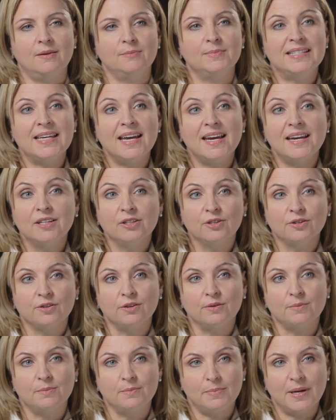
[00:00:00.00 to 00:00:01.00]

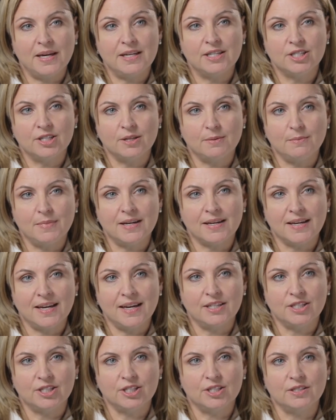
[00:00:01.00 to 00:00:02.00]
tailor patient
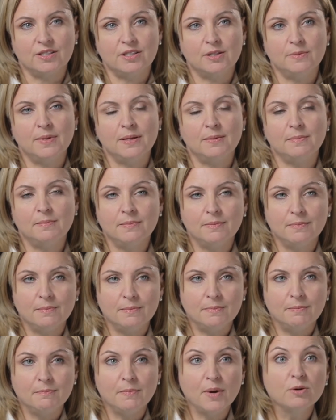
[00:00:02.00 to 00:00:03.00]
medication to be
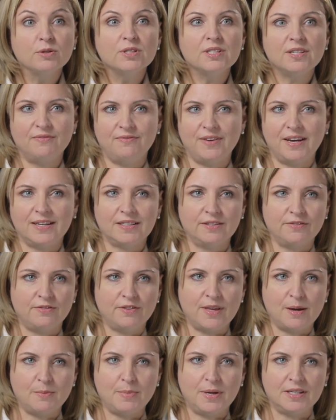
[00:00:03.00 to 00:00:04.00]
most effective
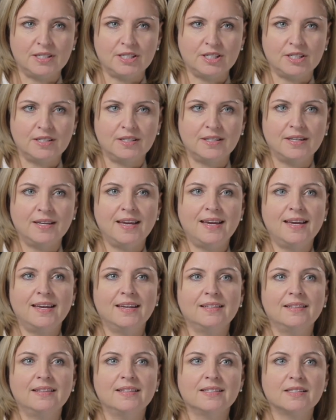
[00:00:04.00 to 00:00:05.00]
for that patient.
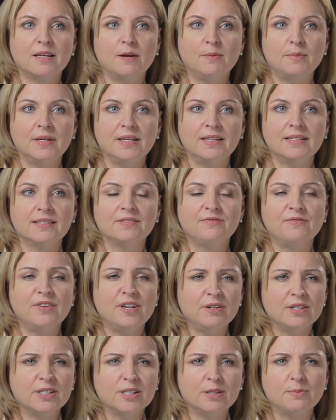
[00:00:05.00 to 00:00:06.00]
And this company is
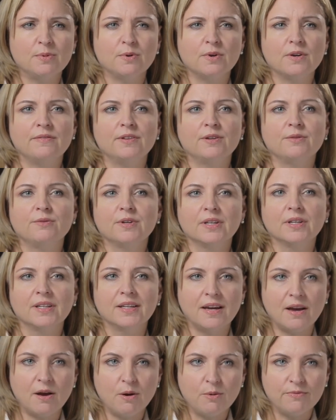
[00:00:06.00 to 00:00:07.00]
very supportive and
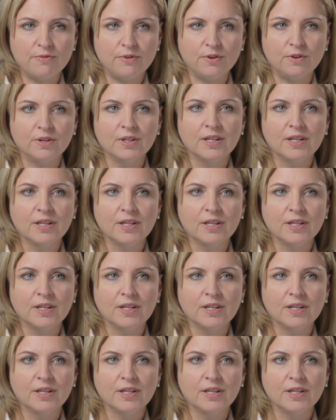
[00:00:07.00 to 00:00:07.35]
really helpful